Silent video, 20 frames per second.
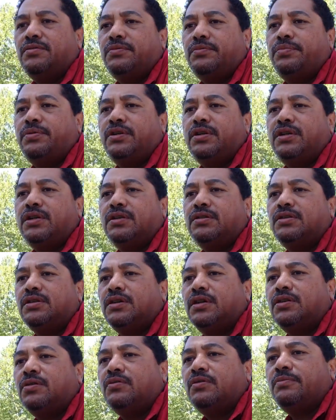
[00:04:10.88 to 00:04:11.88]
putting it
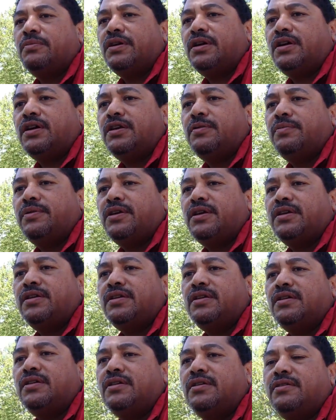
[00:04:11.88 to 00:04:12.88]
together with my iPad
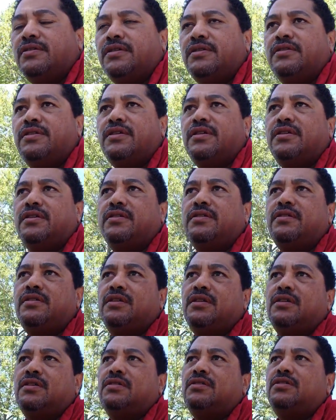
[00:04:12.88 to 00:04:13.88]
here, and then
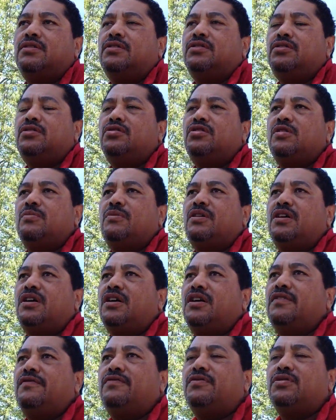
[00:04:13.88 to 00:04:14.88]
using
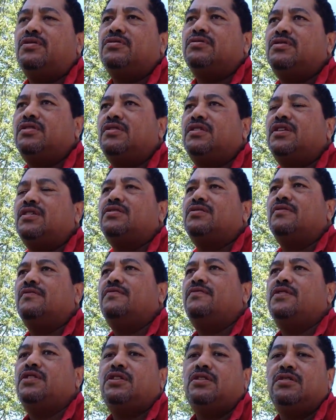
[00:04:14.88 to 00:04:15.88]
my iPhone to take some
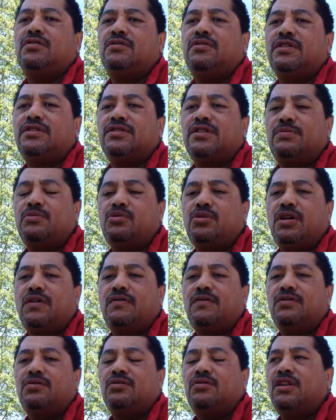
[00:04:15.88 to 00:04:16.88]
video as I'm
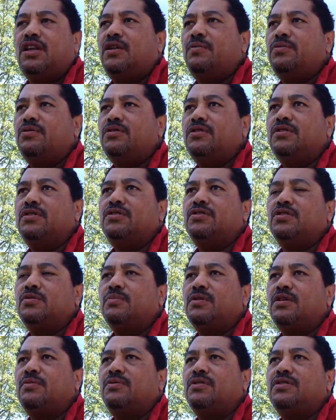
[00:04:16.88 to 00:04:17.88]
driving through neighborhoods, and
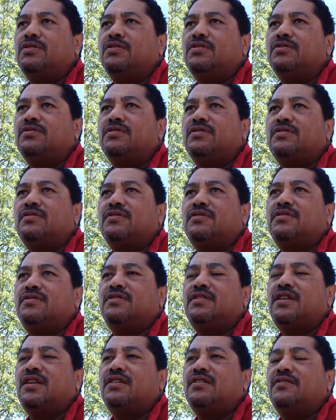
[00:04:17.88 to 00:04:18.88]
maybe
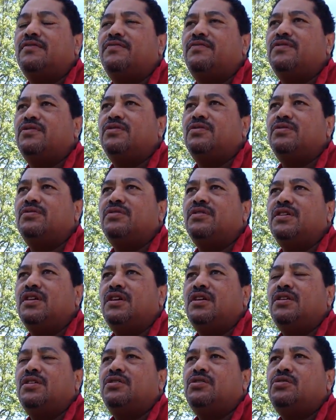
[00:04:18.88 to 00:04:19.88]
take a few
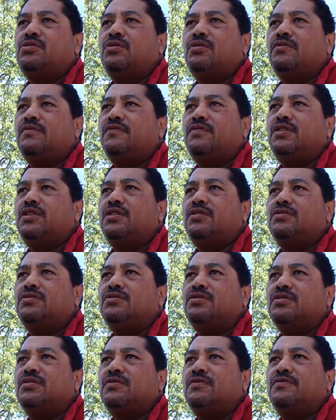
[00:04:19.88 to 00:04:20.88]
short
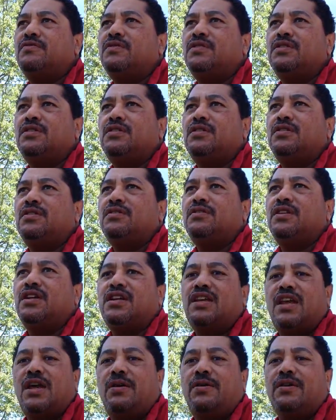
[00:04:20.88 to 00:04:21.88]
videos of the
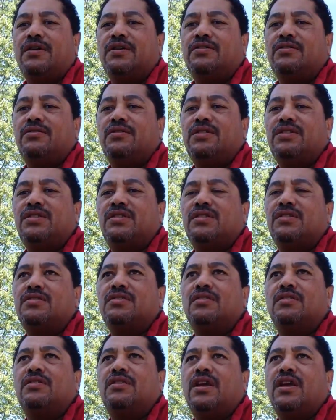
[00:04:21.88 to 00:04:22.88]
characteristics
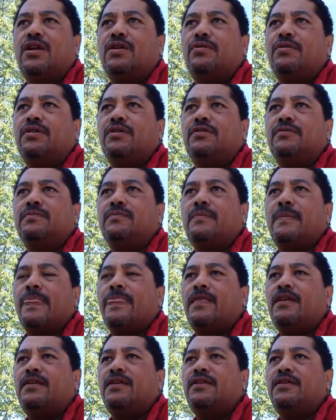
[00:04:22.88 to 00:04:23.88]
of the area.
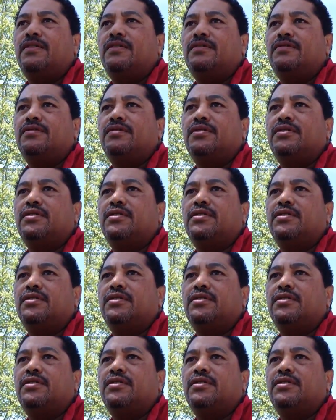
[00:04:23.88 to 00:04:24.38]
And